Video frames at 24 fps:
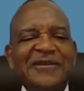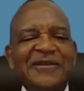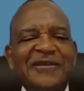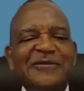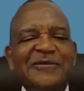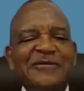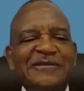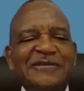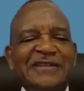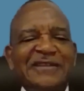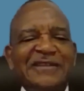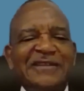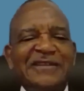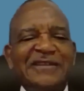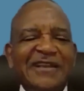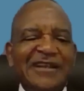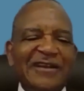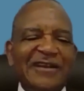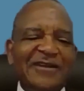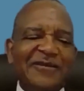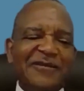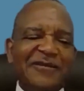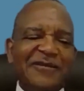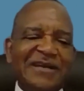to say
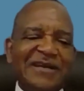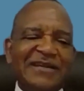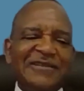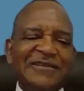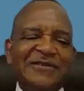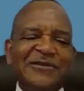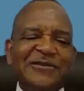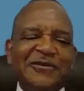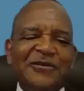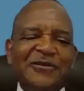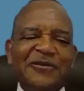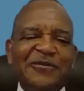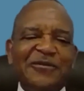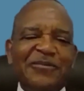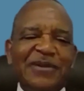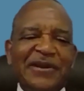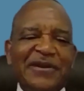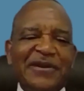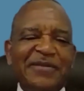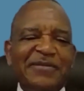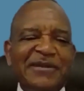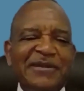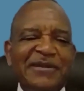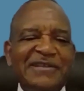that look at your
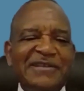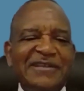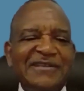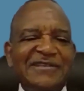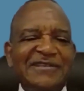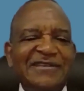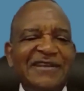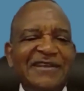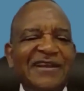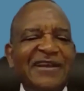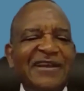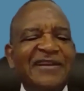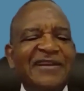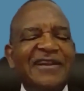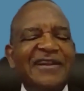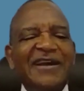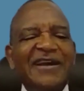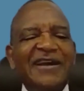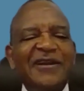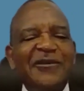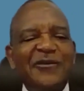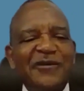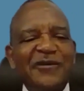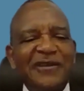parameters, they are
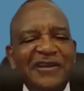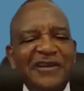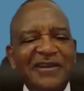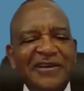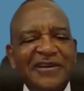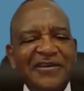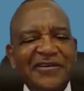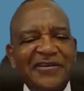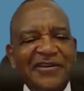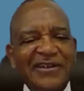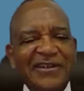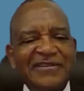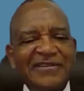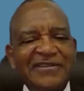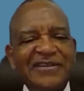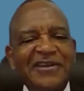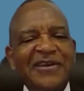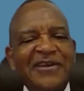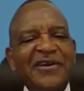looking great.